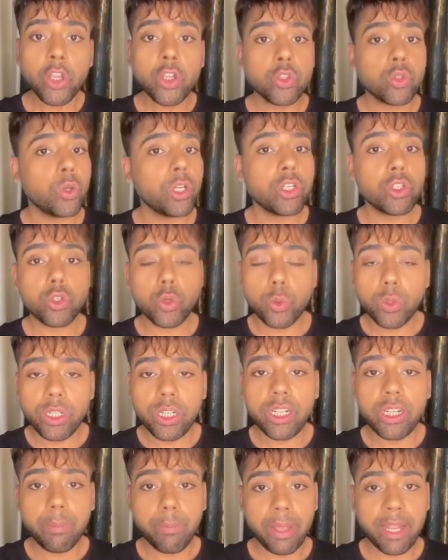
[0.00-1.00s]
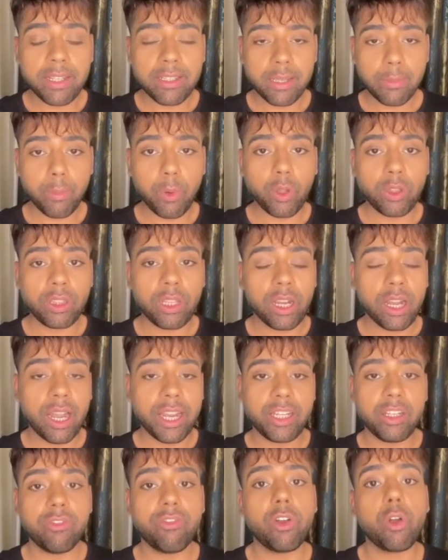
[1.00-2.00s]
So it totally depends upon the
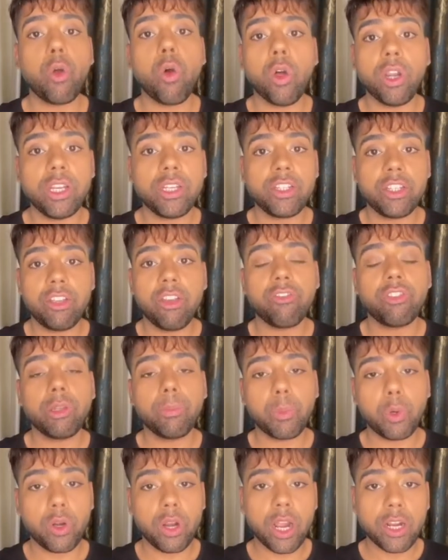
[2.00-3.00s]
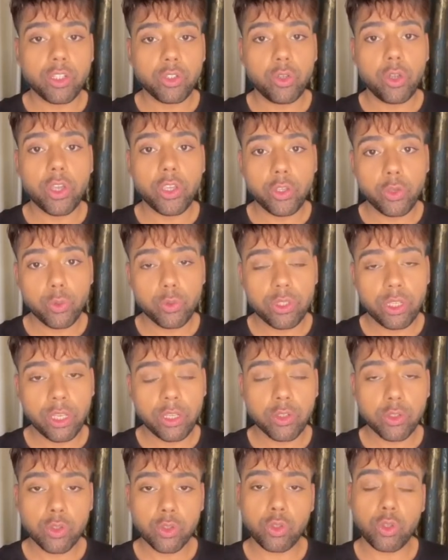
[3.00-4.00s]
kind of a quality of the product you are
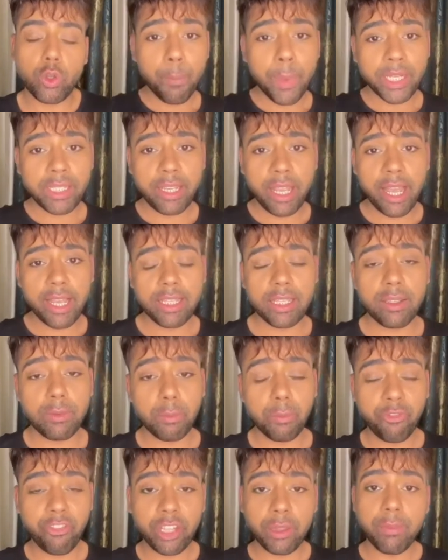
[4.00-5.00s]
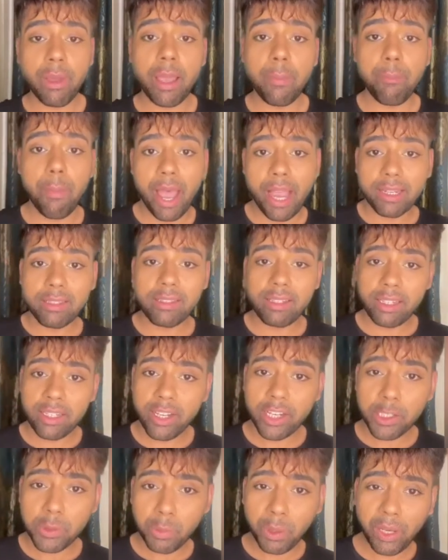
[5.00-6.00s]
using. So, but yes, with my backstage
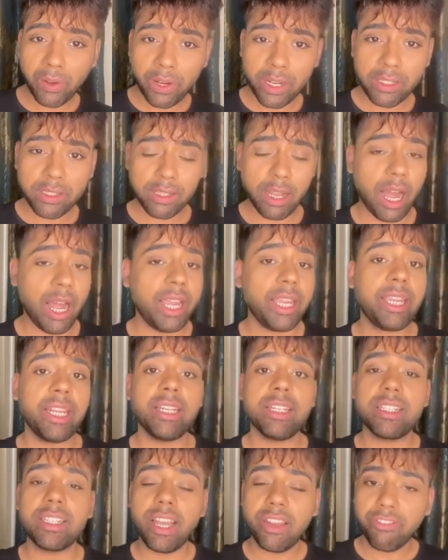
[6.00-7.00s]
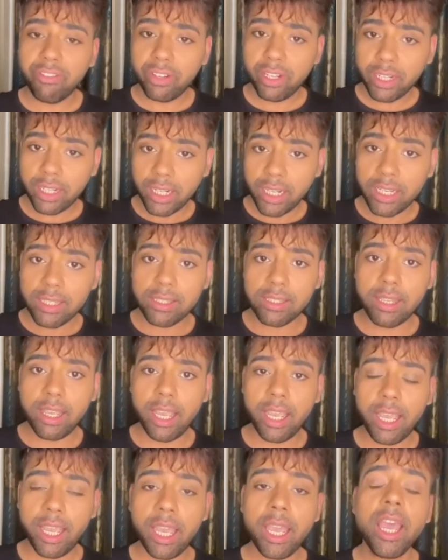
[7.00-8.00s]
experience, I can definitely
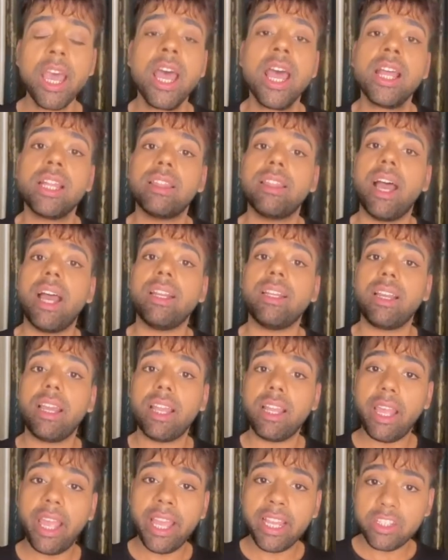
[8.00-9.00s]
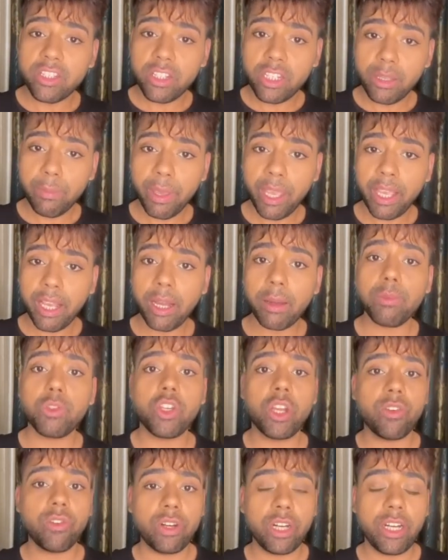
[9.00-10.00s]
say that HD makeup
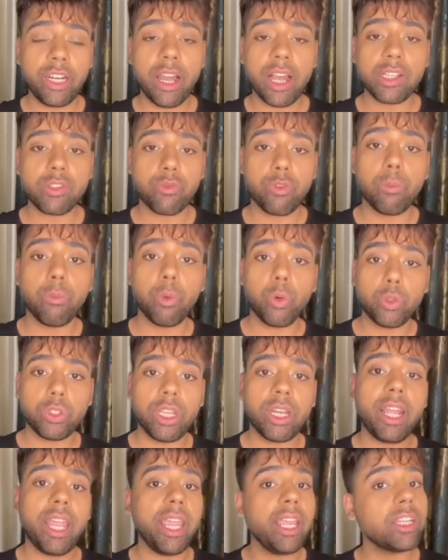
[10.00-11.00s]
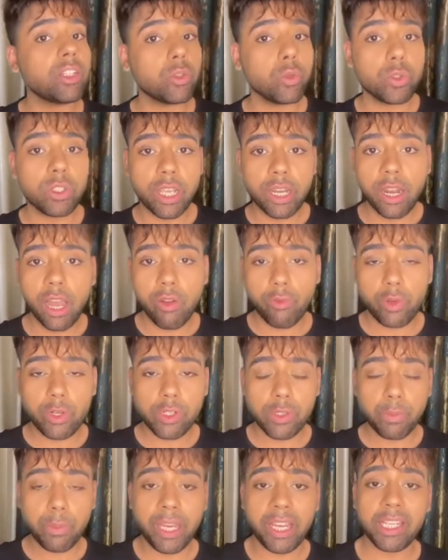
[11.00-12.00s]
generally lasts for more than 8 to 10
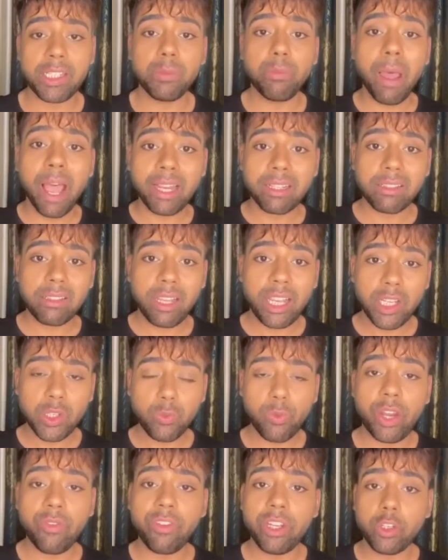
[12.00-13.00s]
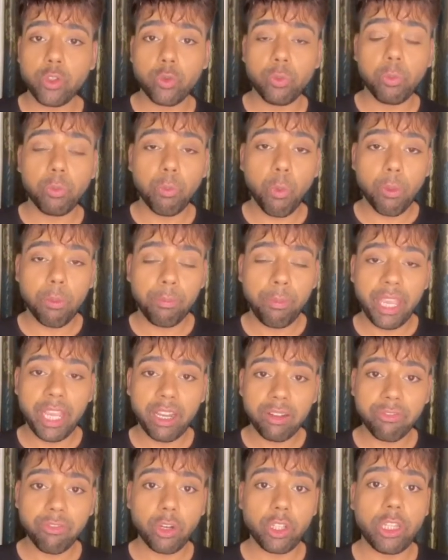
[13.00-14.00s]
hours because backstage when we do
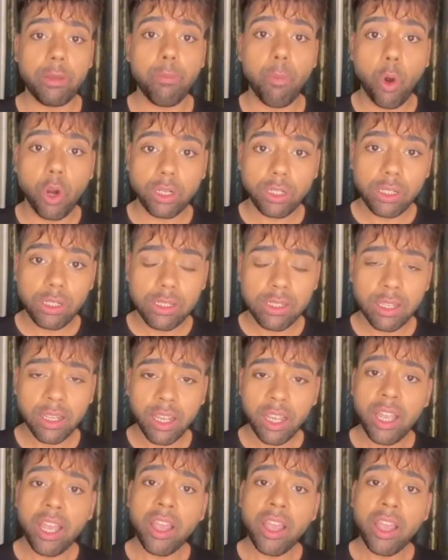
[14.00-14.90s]
makeup for the models,